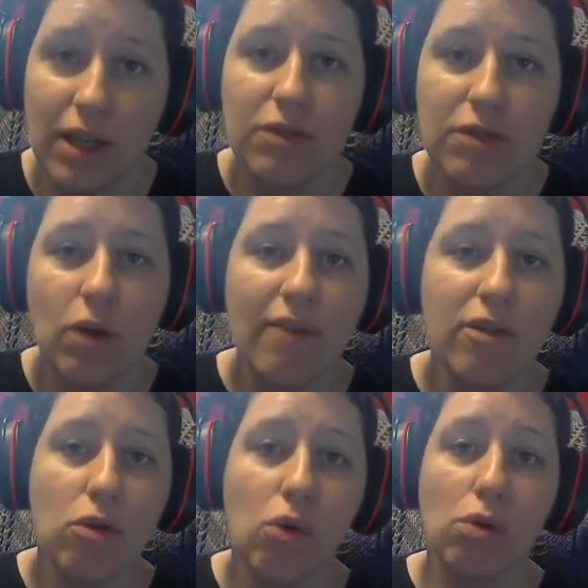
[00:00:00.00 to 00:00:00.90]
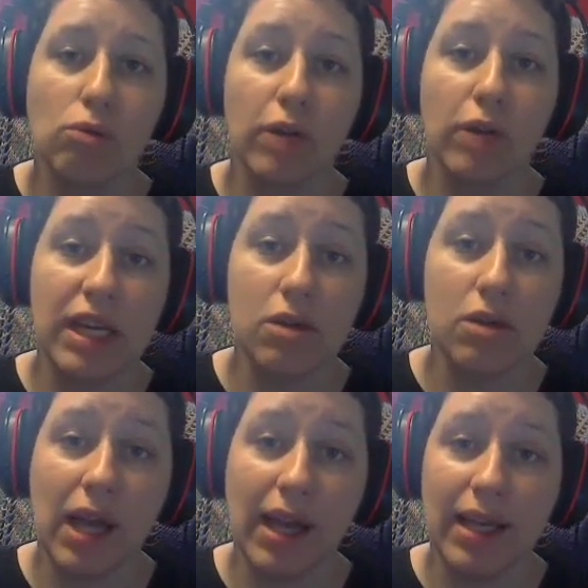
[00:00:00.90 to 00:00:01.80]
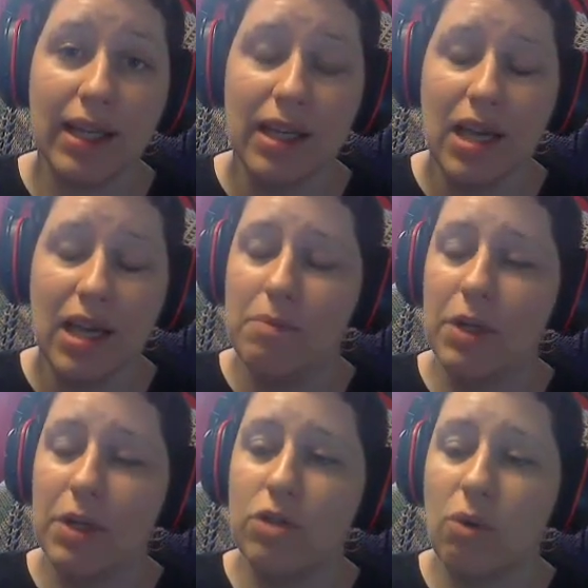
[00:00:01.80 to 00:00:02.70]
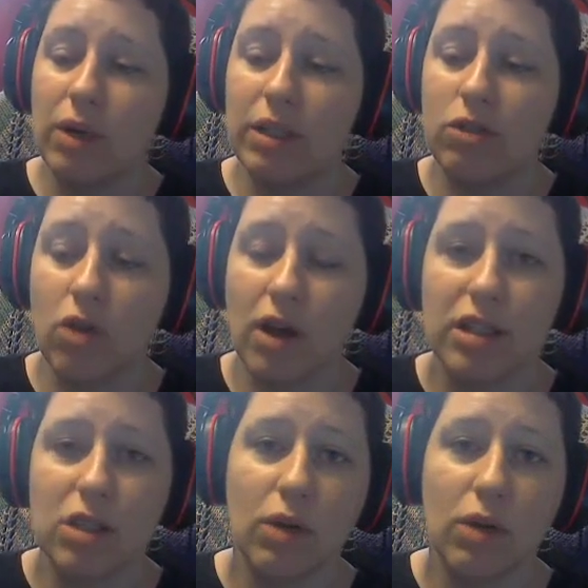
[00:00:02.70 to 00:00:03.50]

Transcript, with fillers: If you have a whole rig you like but you don't want the drawings.